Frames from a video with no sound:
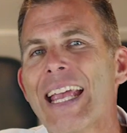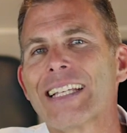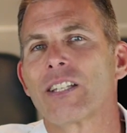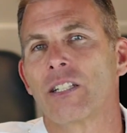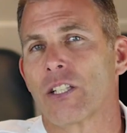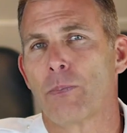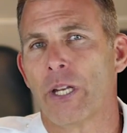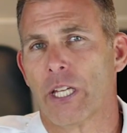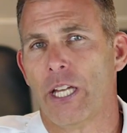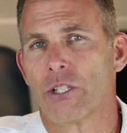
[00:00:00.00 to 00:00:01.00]
ACLS
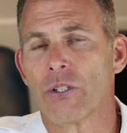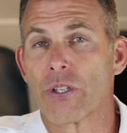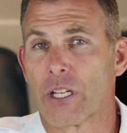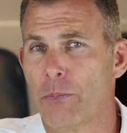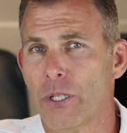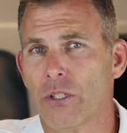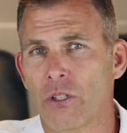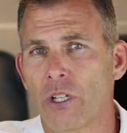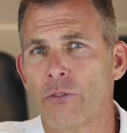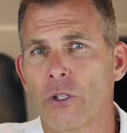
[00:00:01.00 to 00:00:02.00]
medications that can be
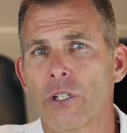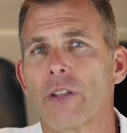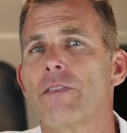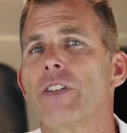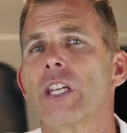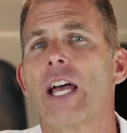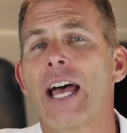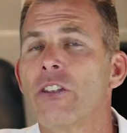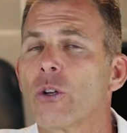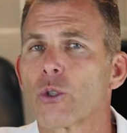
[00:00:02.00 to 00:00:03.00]
delivered via
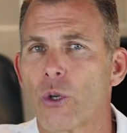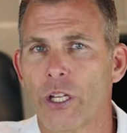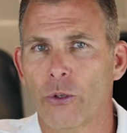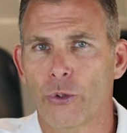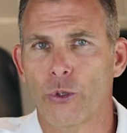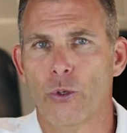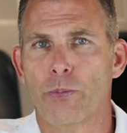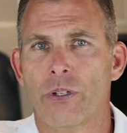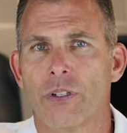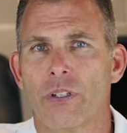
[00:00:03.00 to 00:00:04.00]
endotracheal tube.
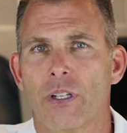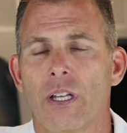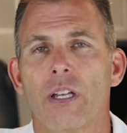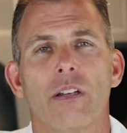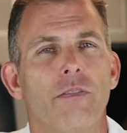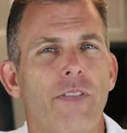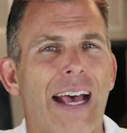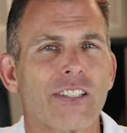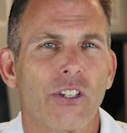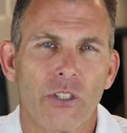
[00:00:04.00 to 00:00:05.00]

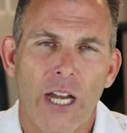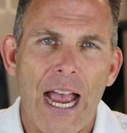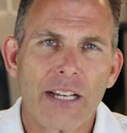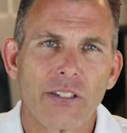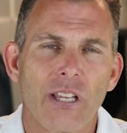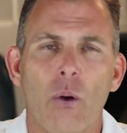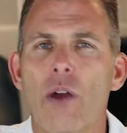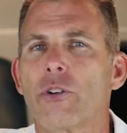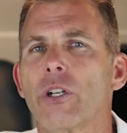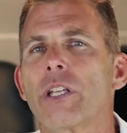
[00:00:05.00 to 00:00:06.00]
Vascular access,
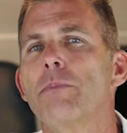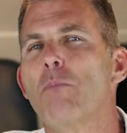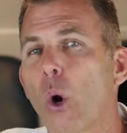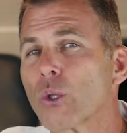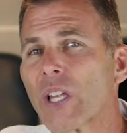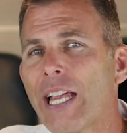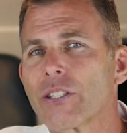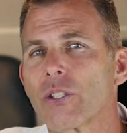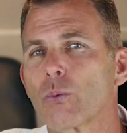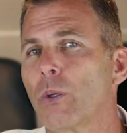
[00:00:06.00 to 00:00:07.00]
however, in most
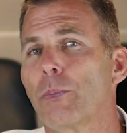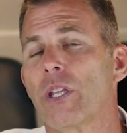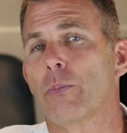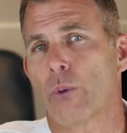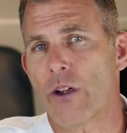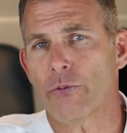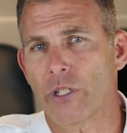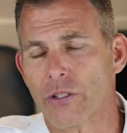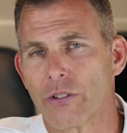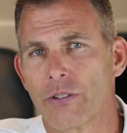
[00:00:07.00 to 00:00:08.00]
cases would be the
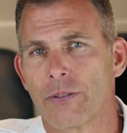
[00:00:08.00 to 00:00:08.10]
preference.